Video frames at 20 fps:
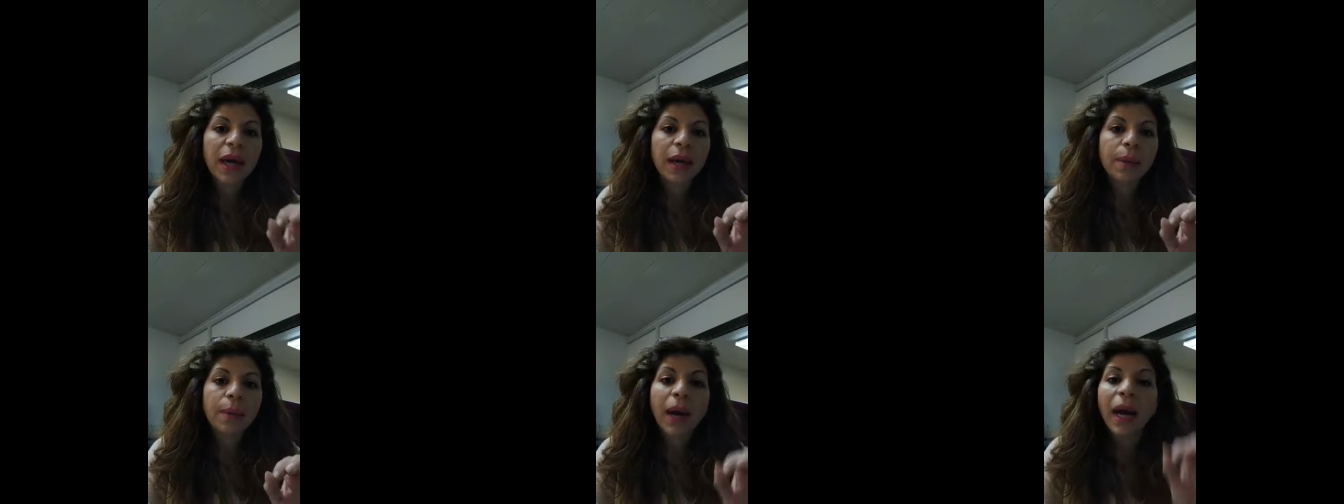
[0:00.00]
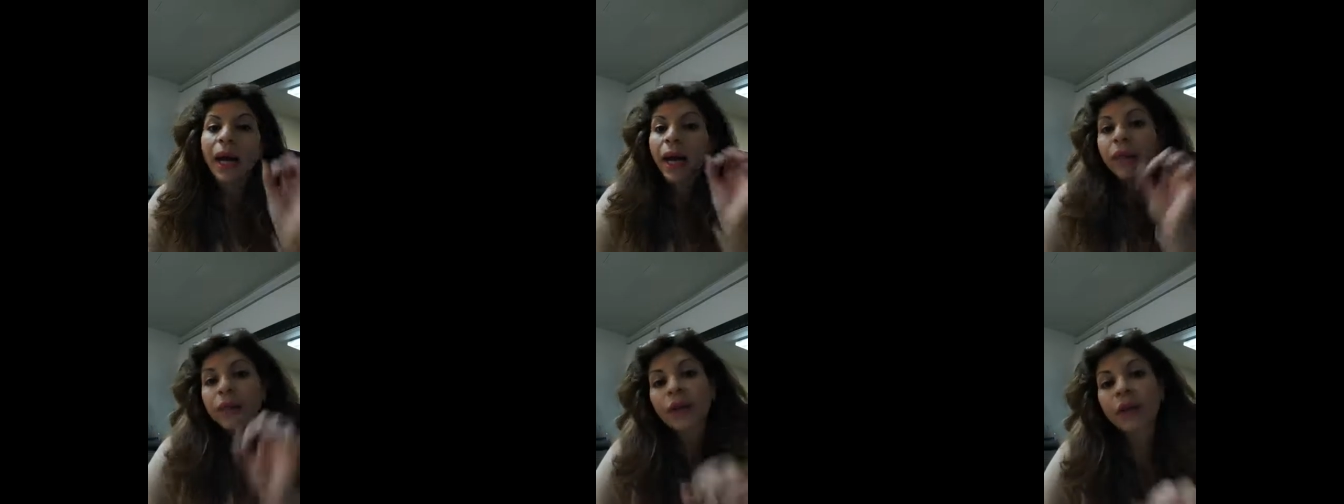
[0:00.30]
in
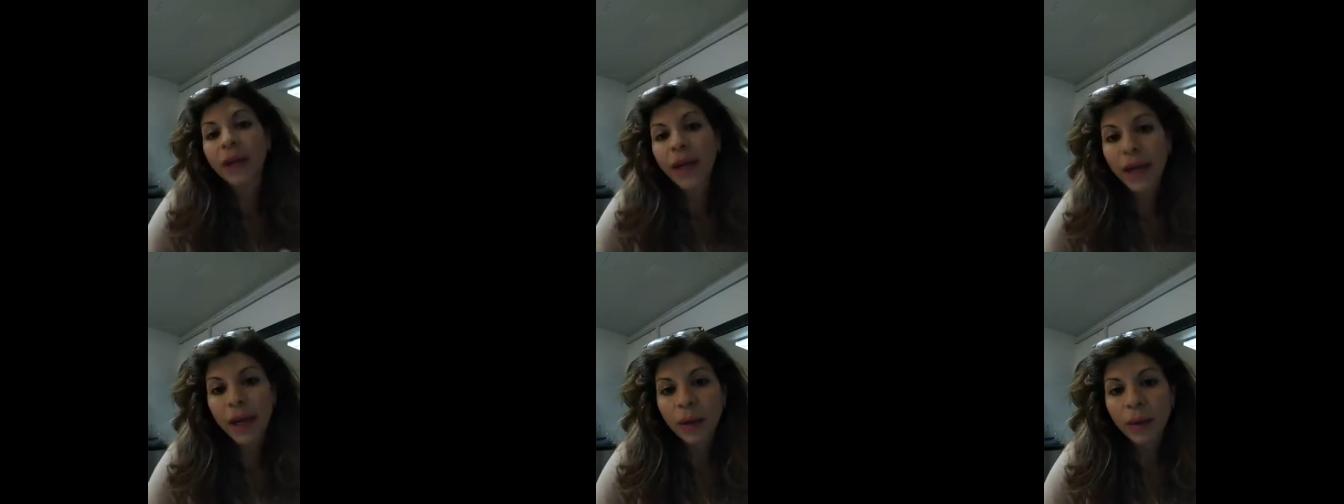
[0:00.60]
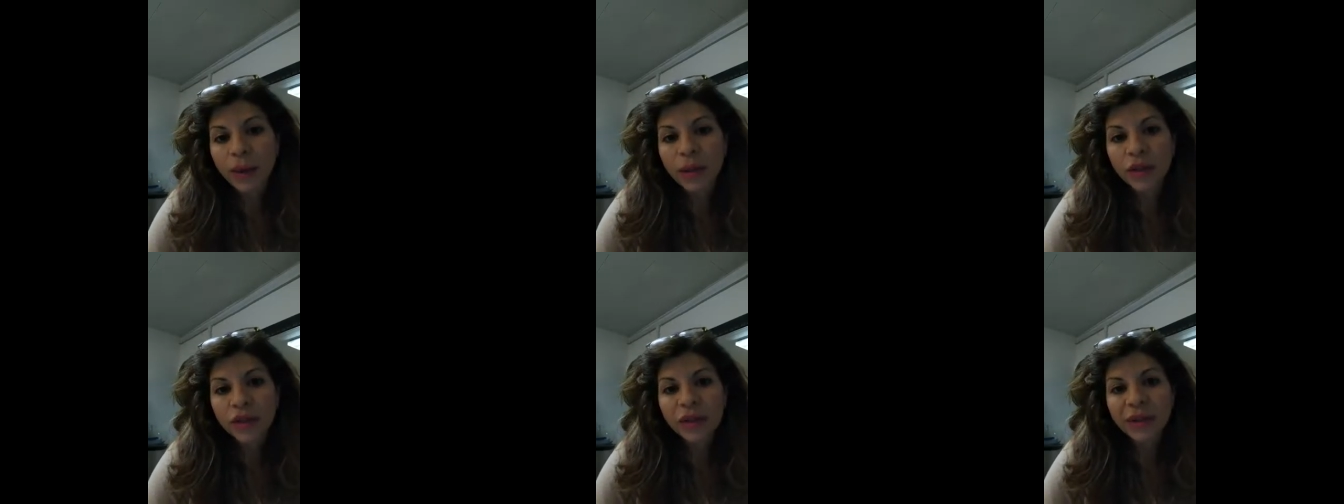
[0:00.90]
my in their
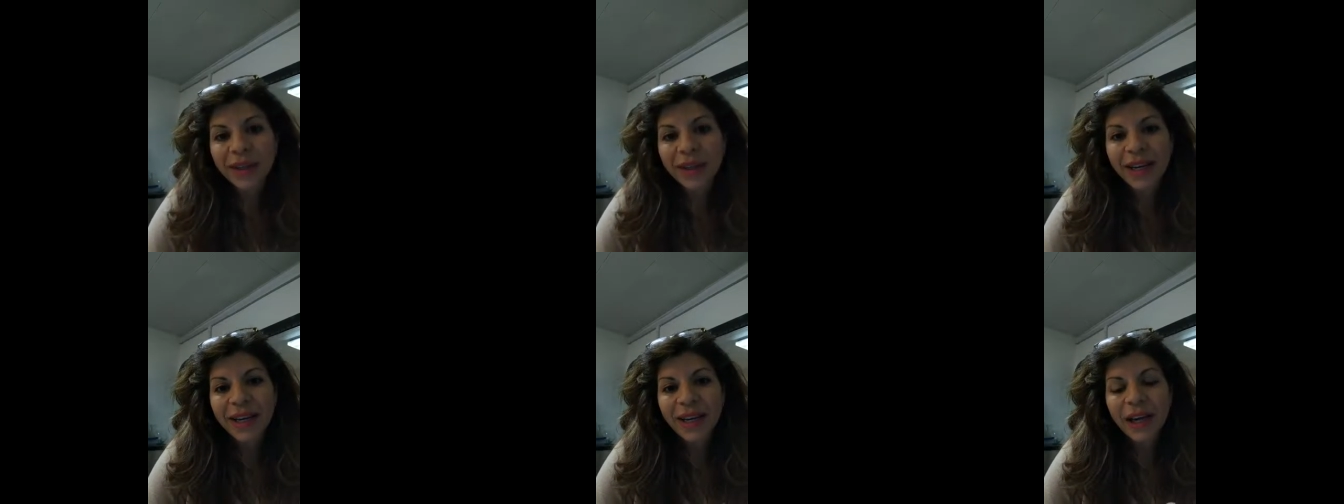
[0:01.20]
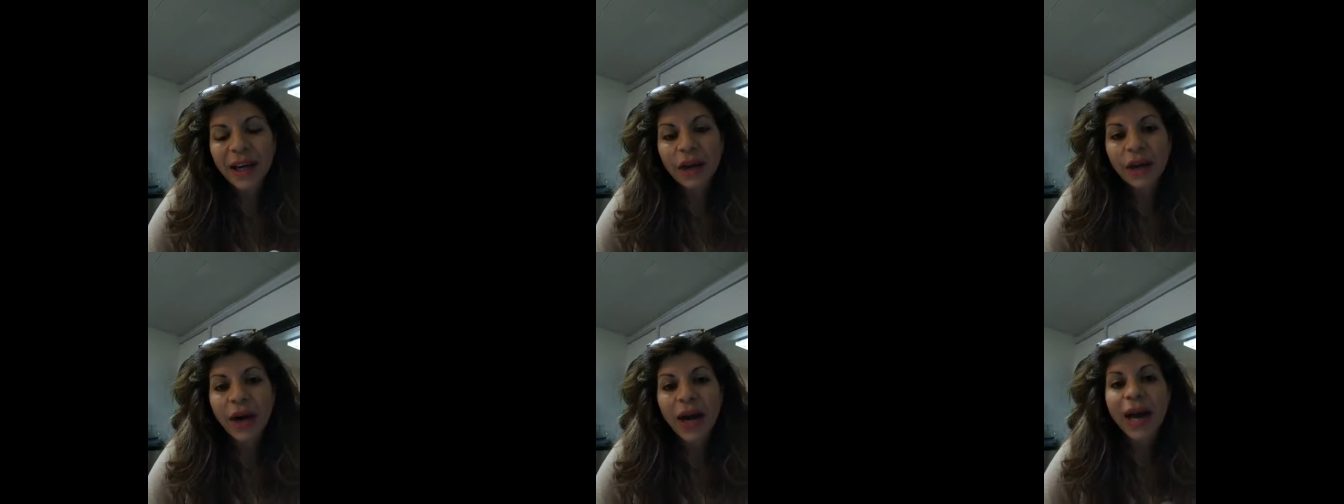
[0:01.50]
language
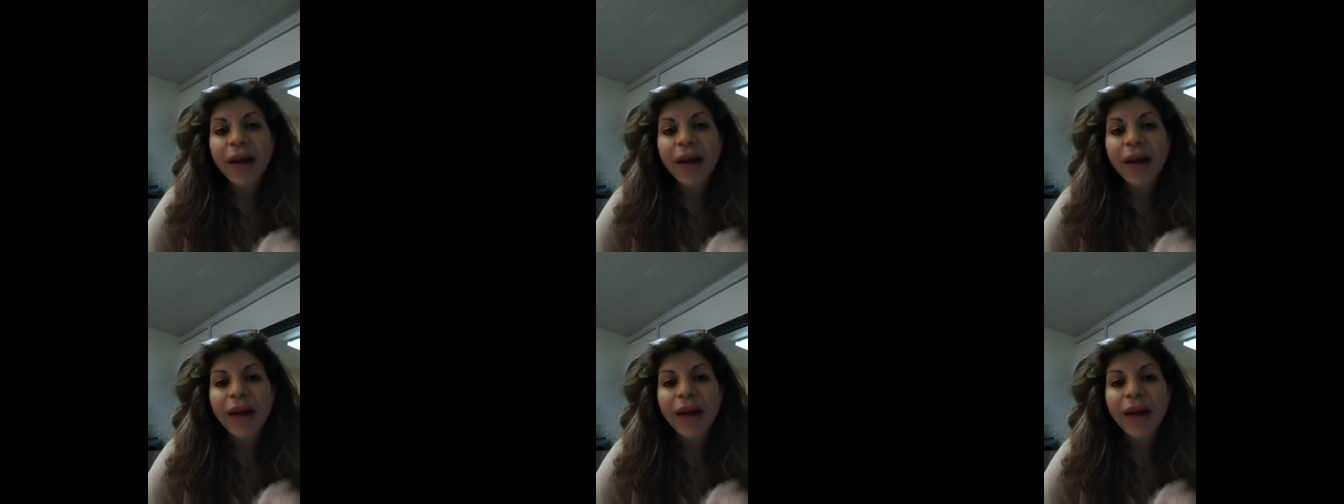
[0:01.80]
you know,